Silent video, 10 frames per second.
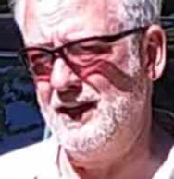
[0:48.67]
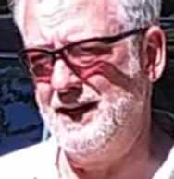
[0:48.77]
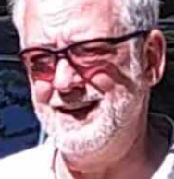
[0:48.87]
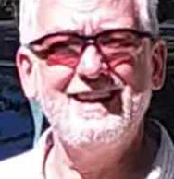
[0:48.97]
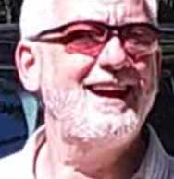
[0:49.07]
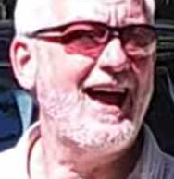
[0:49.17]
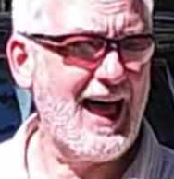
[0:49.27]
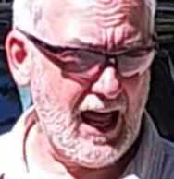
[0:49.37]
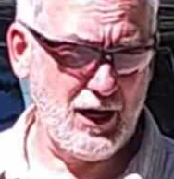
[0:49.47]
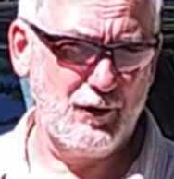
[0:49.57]
Lightning
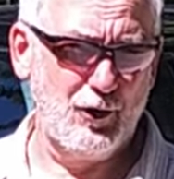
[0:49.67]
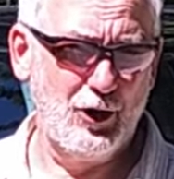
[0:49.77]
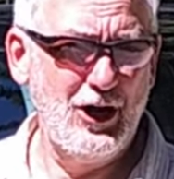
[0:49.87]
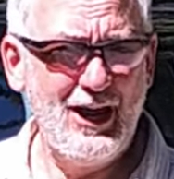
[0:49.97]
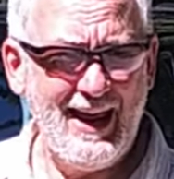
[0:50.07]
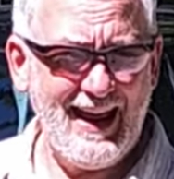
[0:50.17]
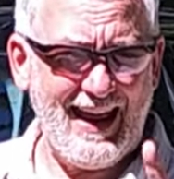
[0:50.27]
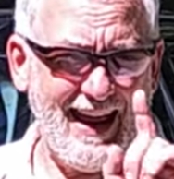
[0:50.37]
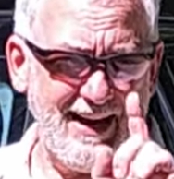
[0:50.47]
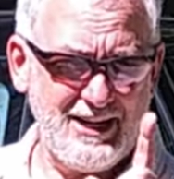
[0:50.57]
either.
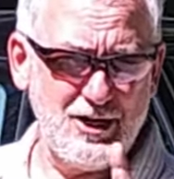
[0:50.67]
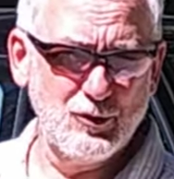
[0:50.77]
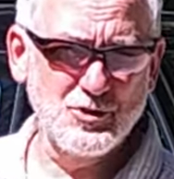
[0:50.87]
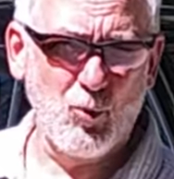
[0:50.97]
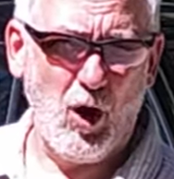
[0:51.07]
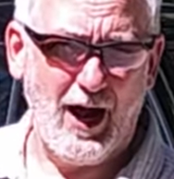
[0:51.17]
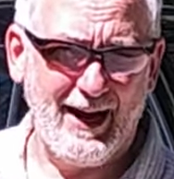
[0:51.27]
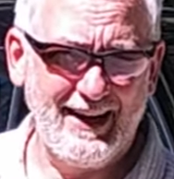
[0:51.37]
And here's why.